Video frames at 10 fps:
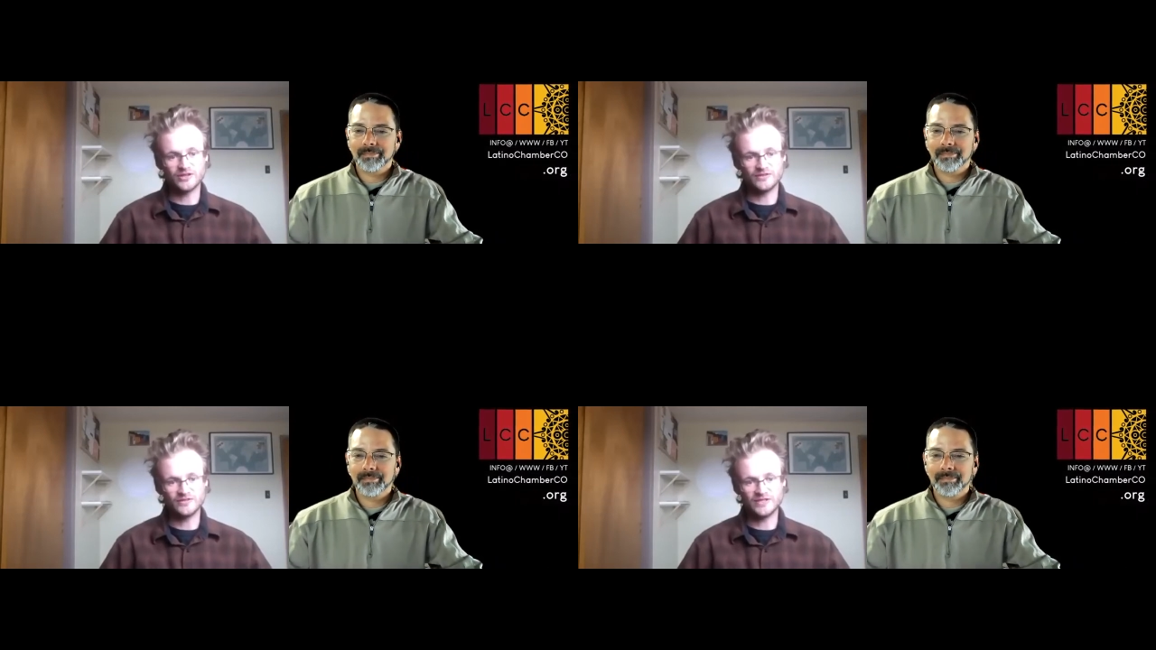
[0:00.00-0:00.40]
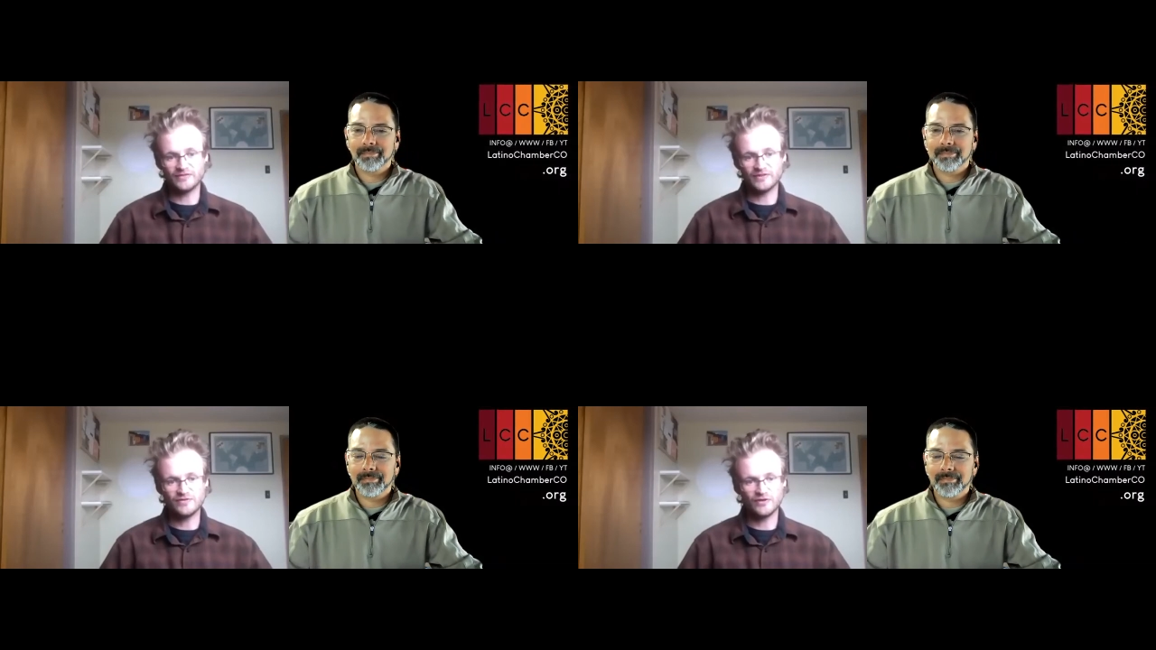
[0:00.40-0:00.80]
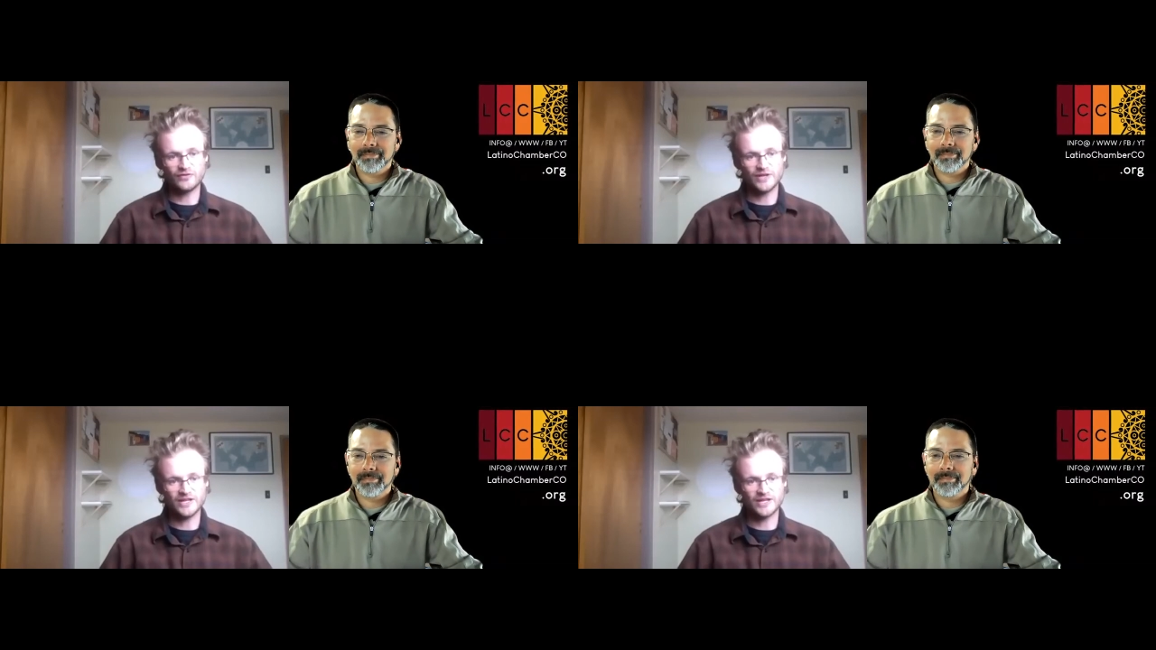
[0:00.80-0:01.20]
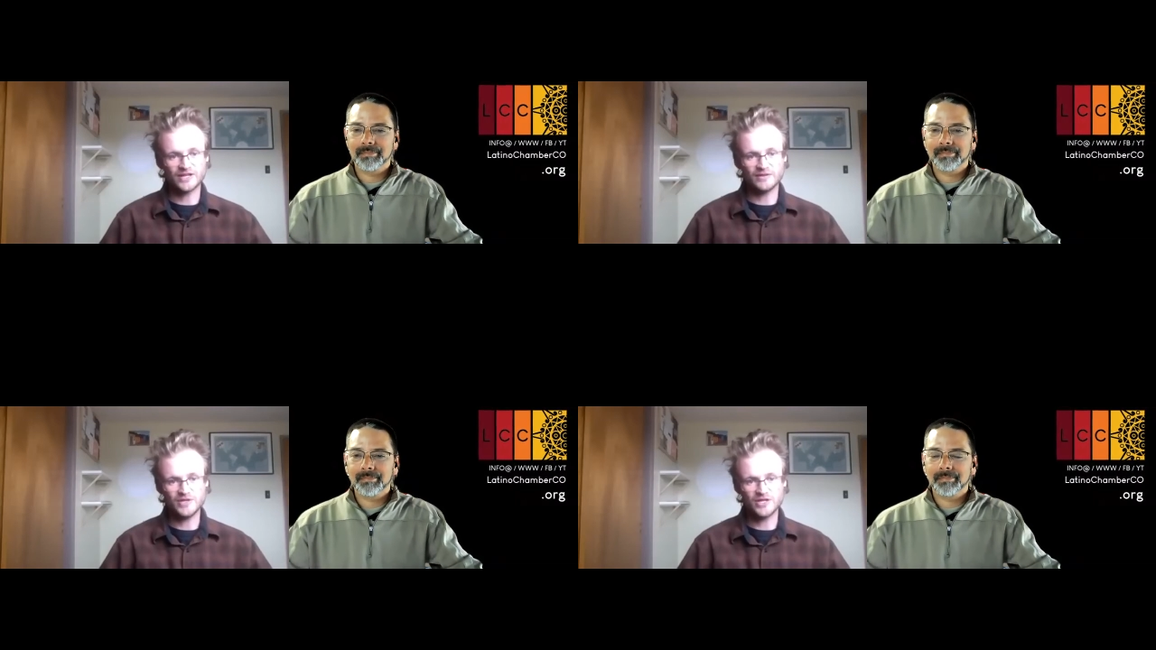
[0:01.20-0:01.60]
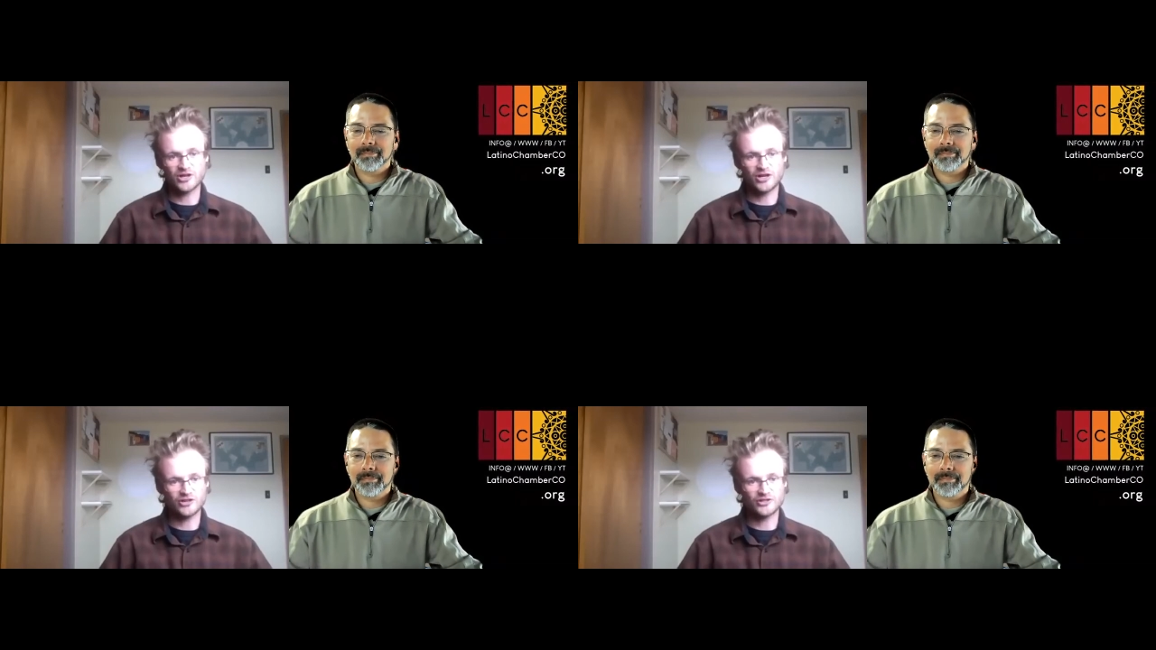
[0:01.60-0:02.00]
Speaker 1: definitely feel free to give me a call
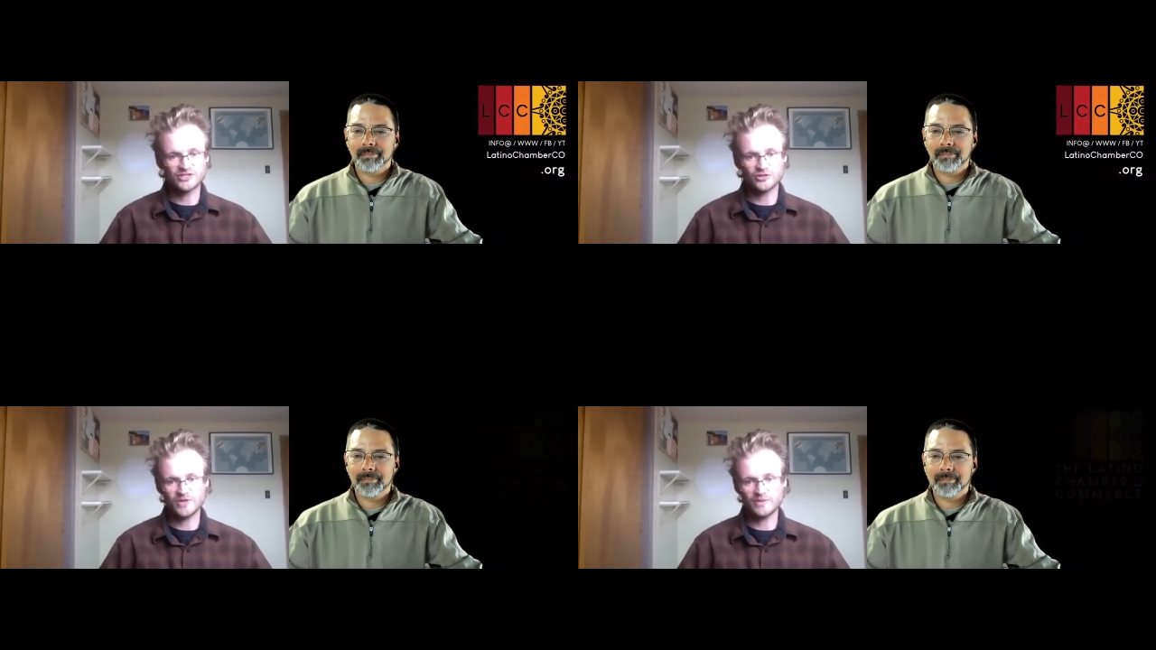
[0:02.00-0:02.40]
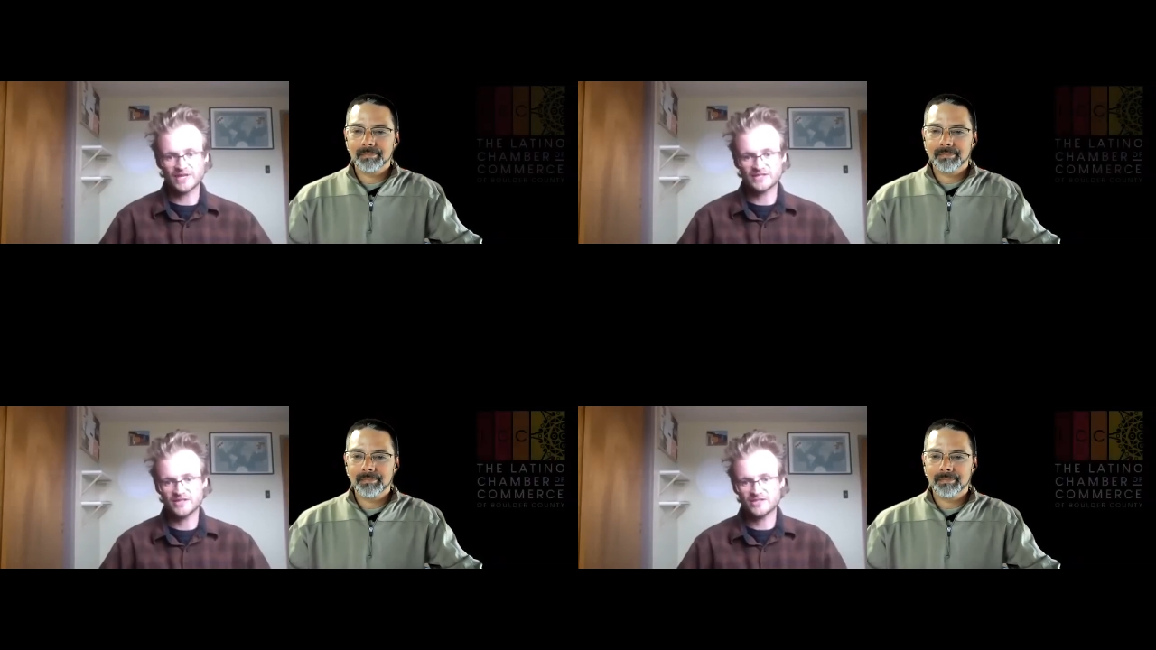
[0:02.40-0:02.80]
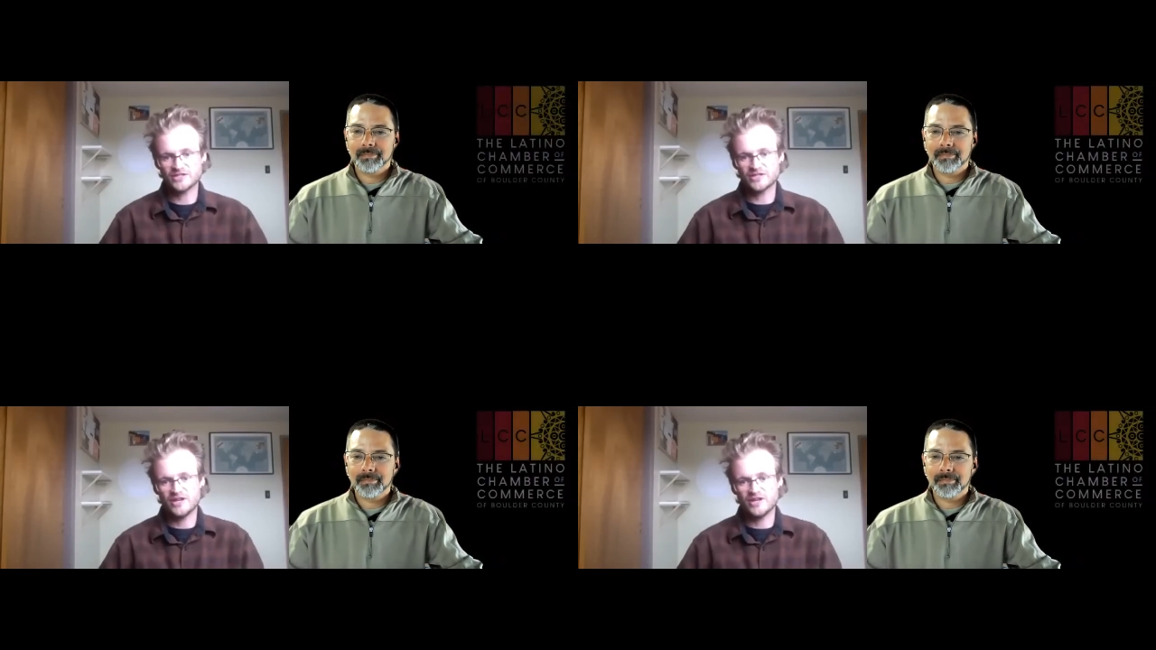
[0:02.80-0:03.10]
or shoot me a message